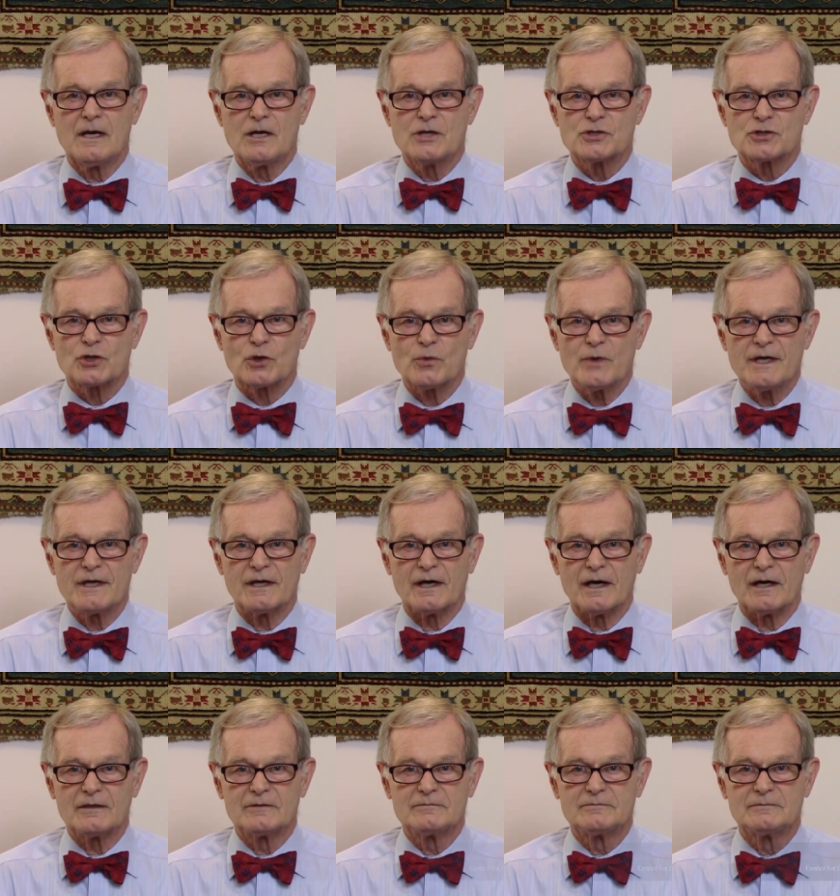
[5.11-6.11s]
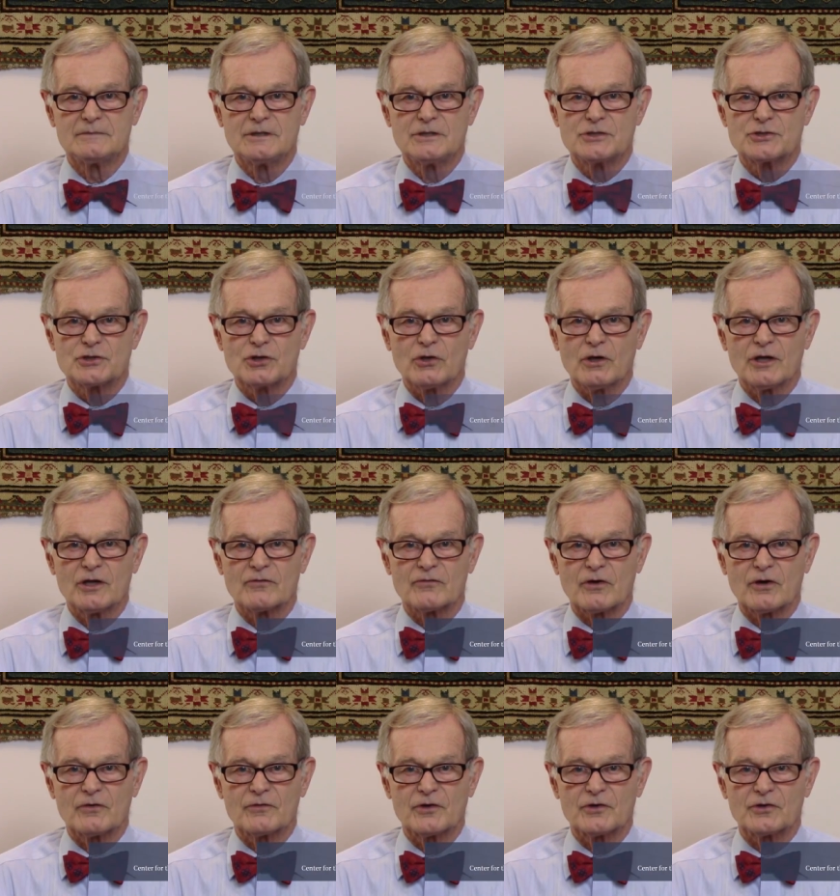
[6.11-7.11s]
Sharia. Surely you've
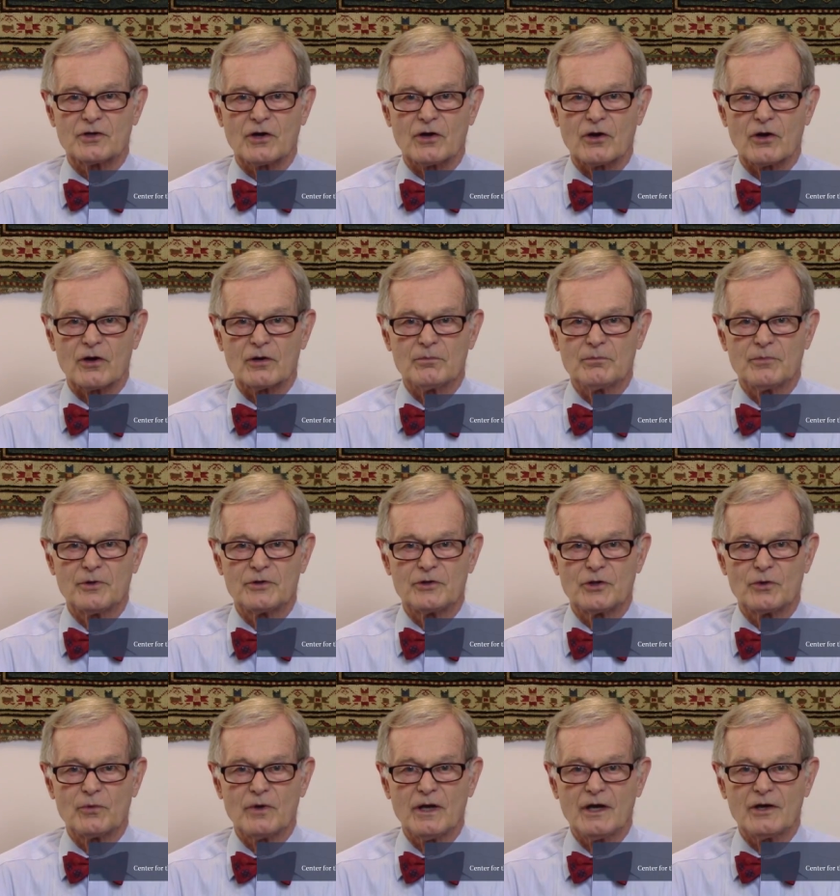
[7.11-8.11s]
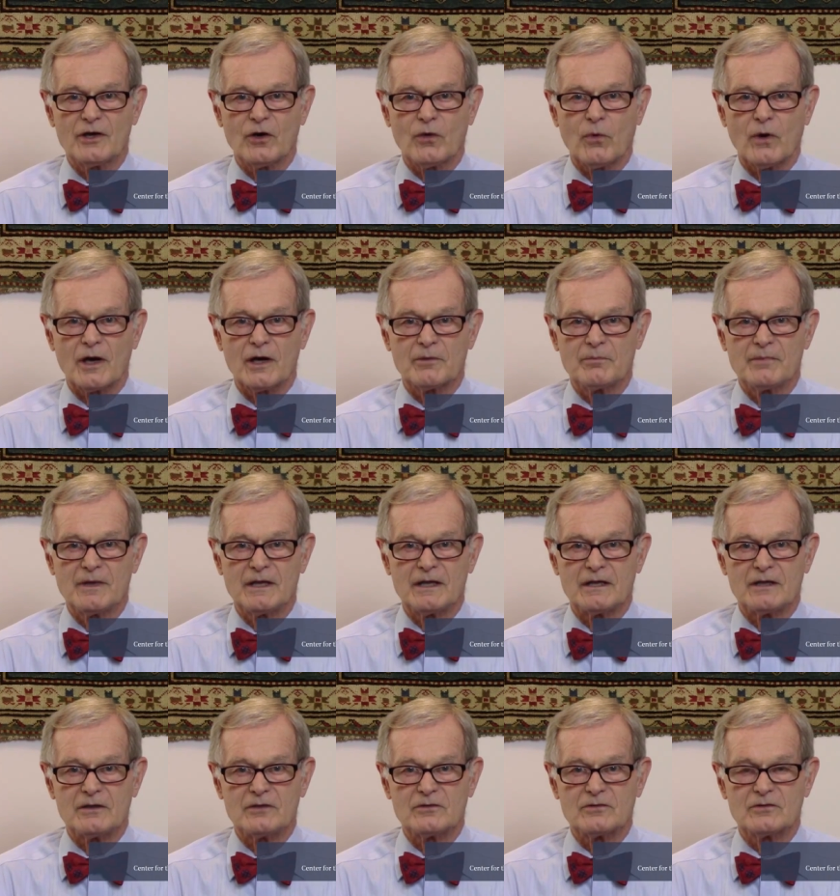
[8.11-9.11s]
heard the term, but do you really know what it
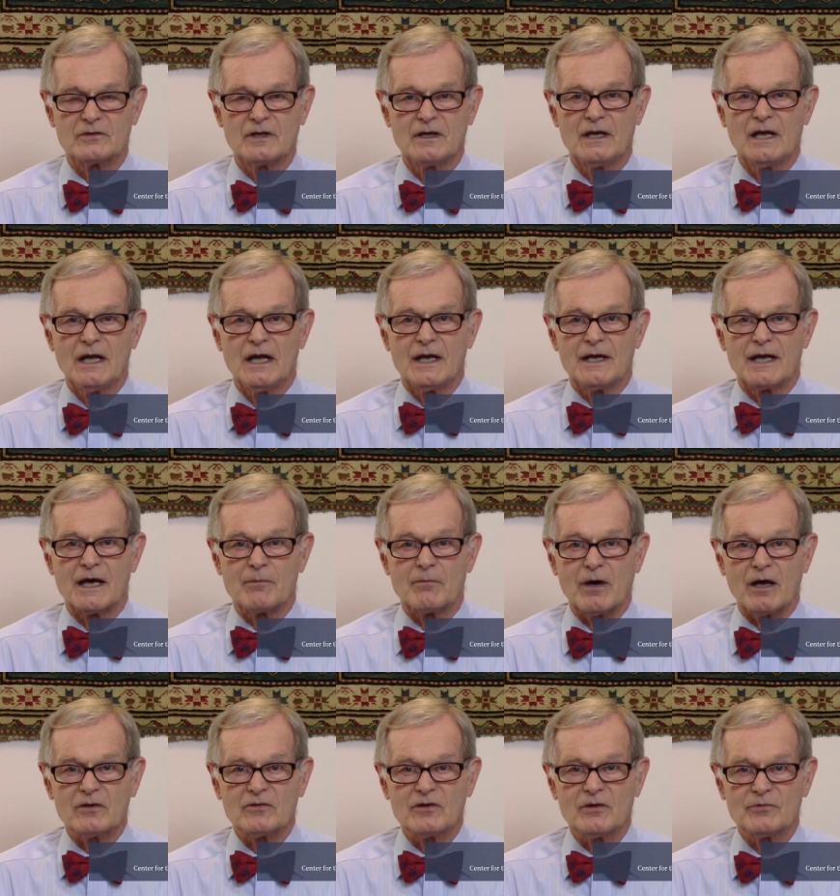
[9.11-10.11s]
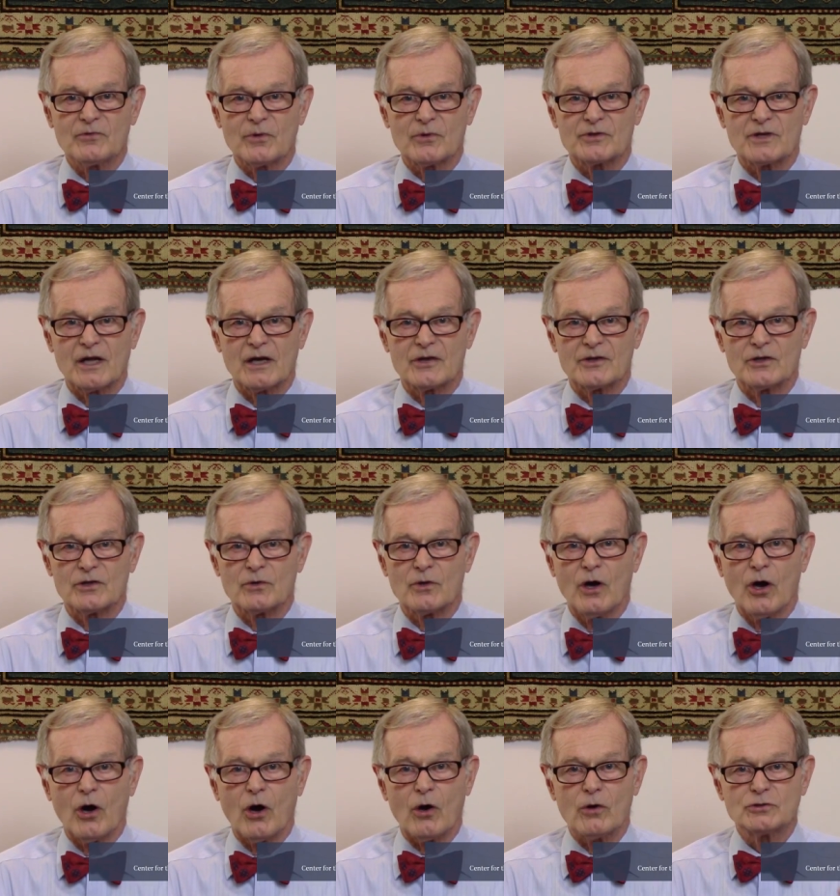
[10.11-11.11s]
means? Now Muslims will tell you,
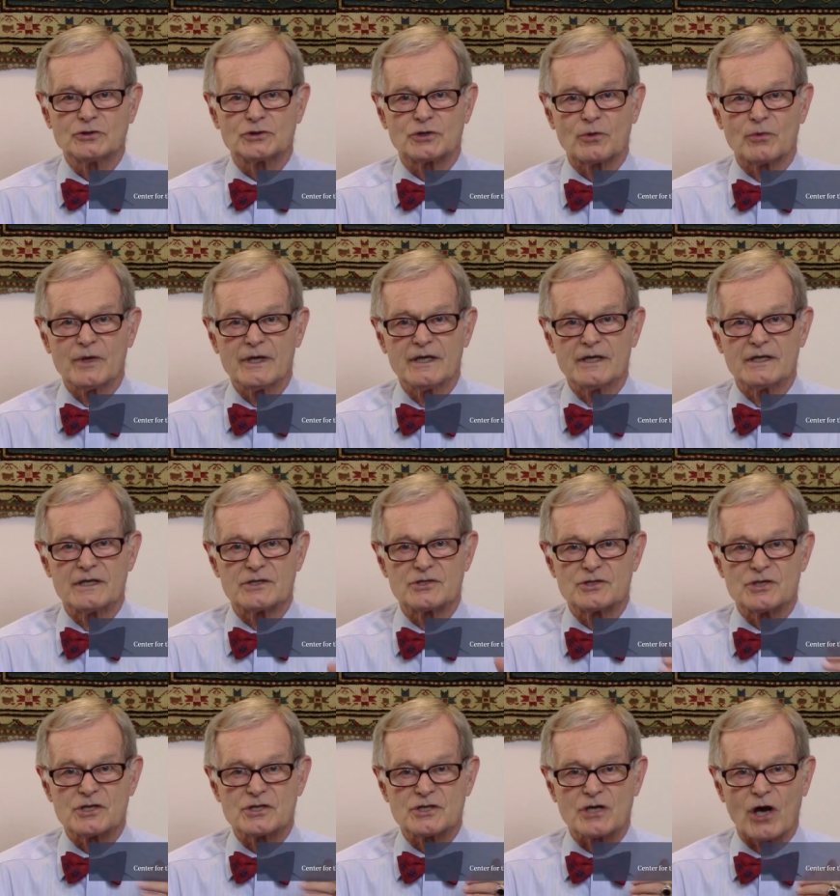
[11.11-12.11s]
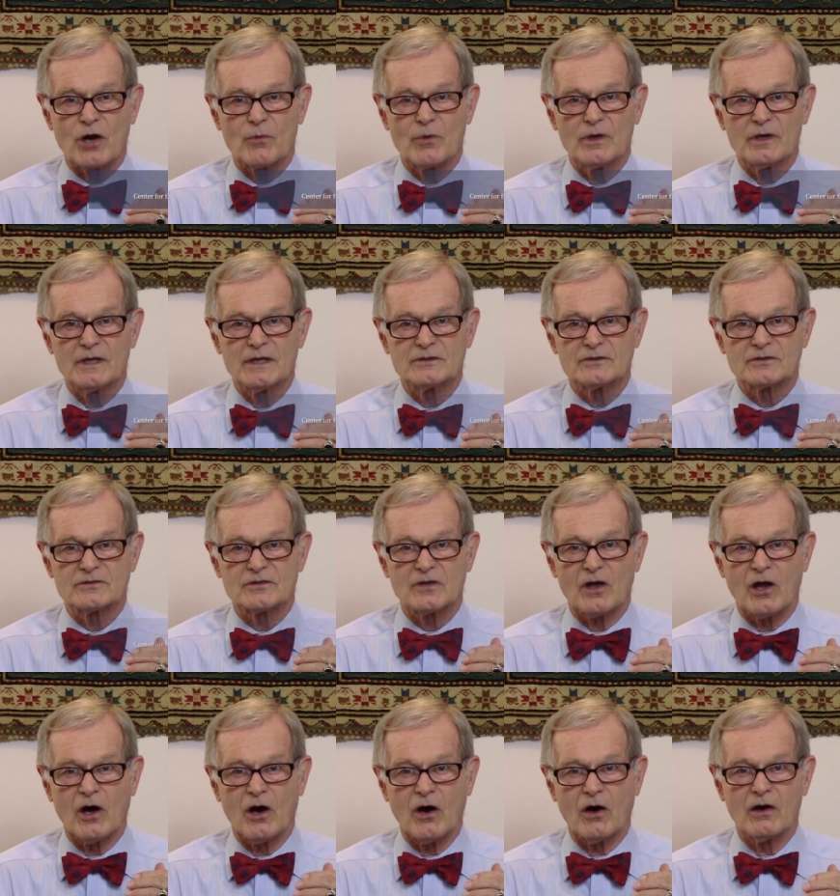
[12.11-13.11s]
oh, Sharia is just our religious
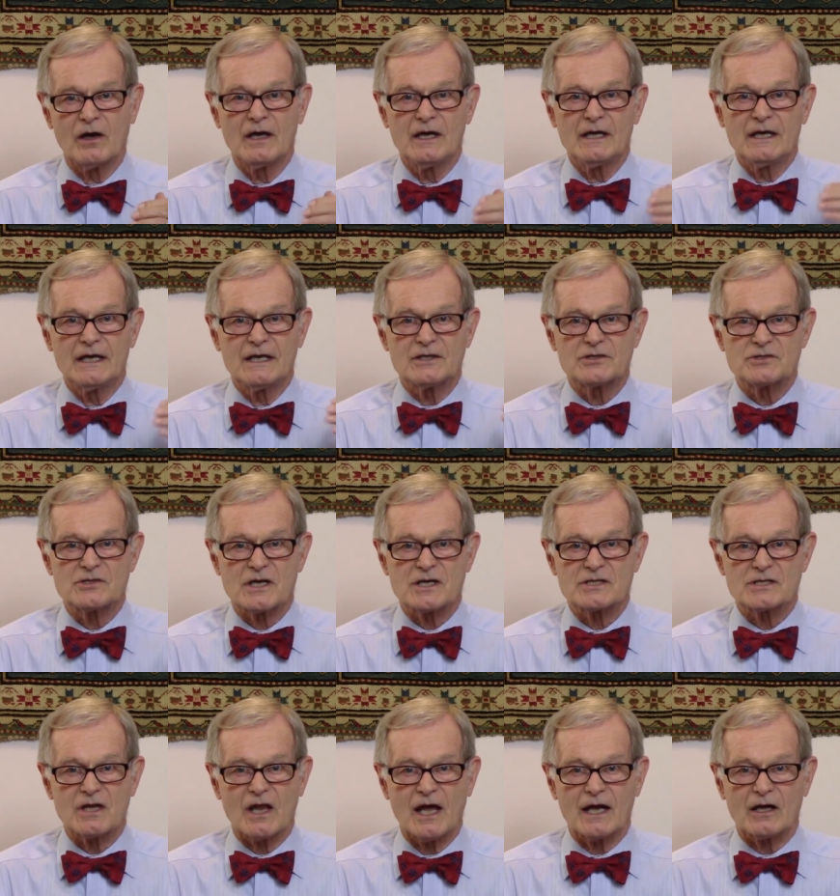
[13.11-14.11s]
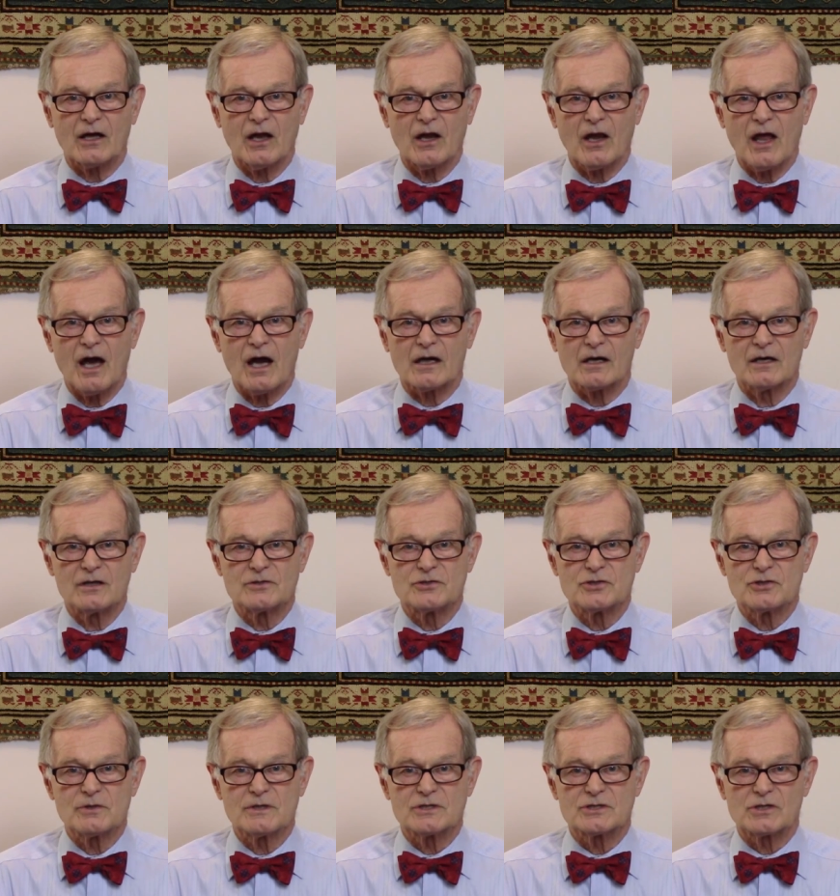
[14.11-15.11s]
law. It's just like halakha,
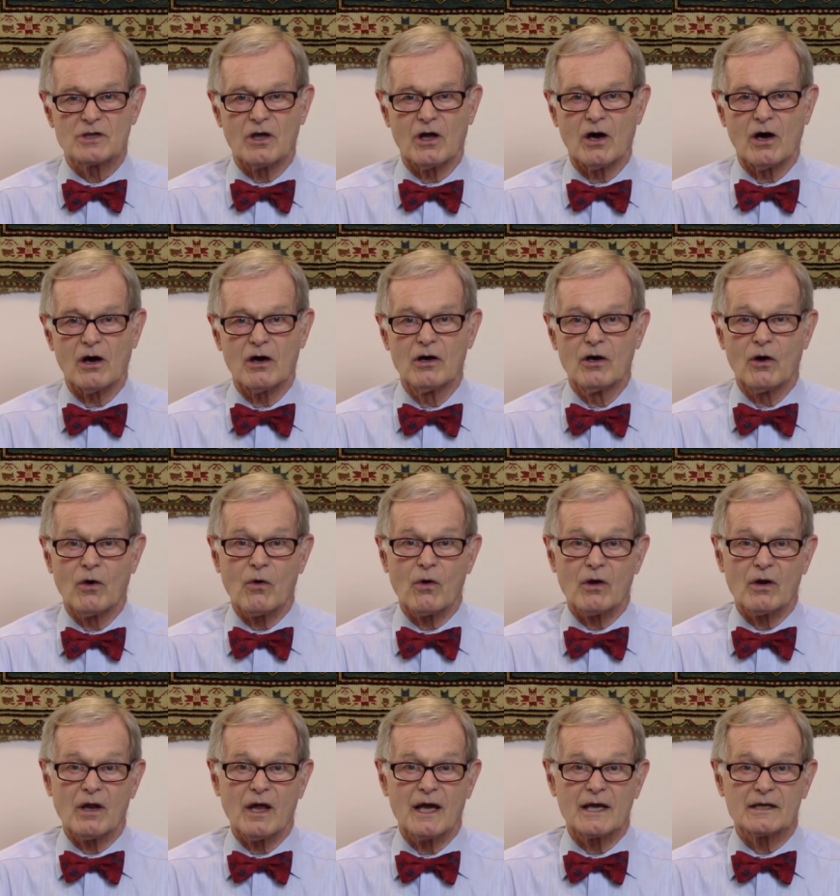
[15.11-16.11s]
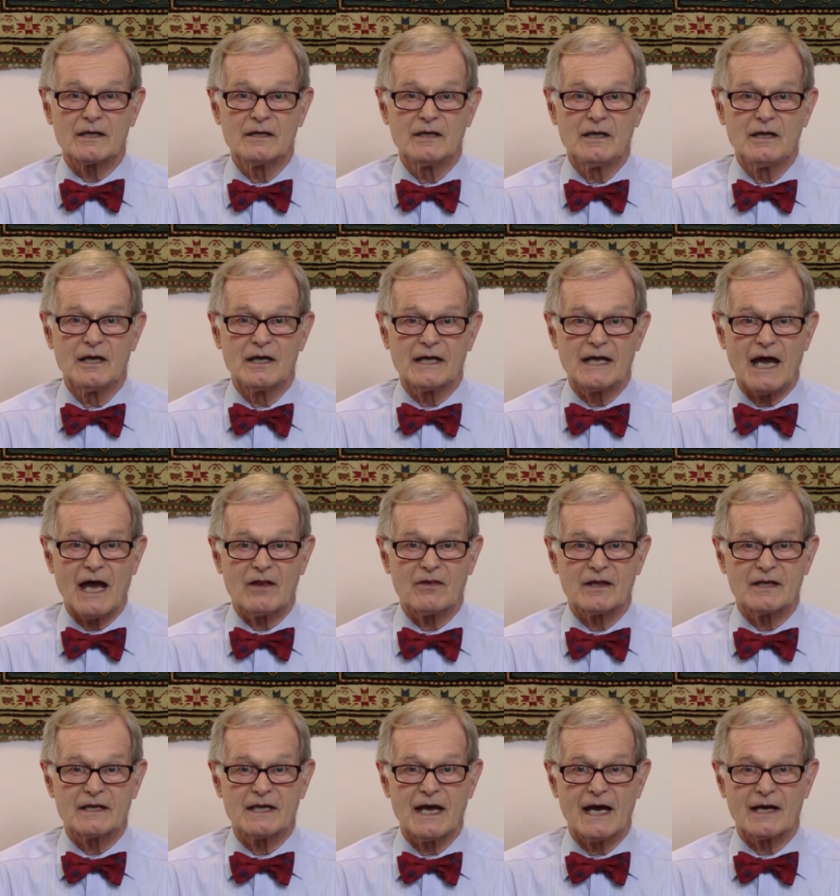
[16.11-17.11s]
Jewish law, or like
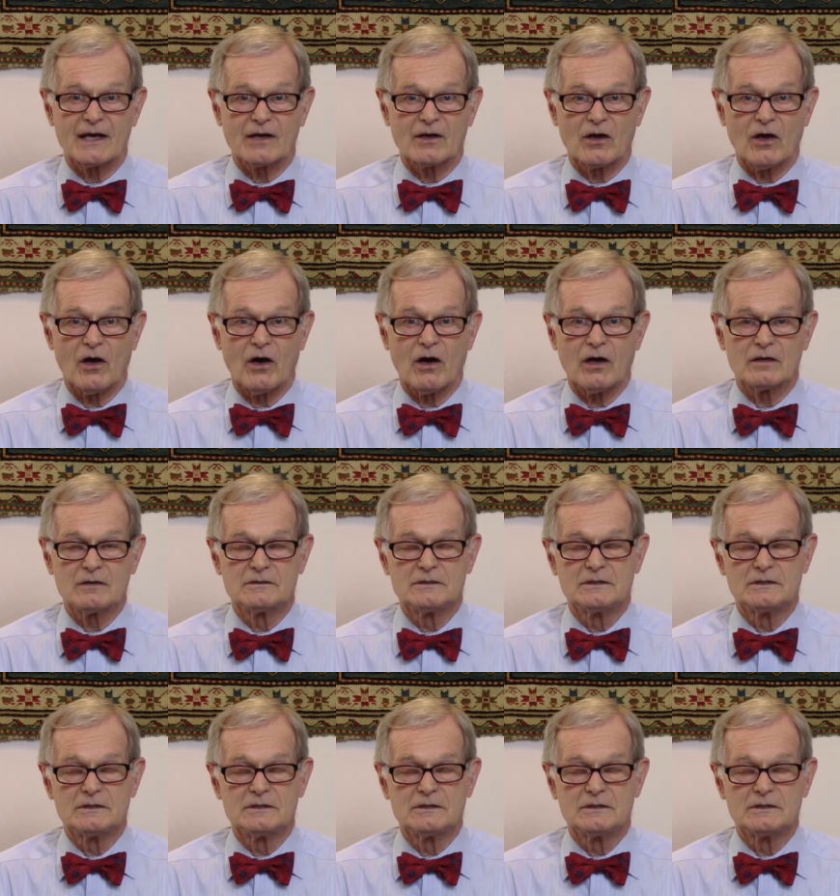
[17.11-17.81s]
Catholic canon law.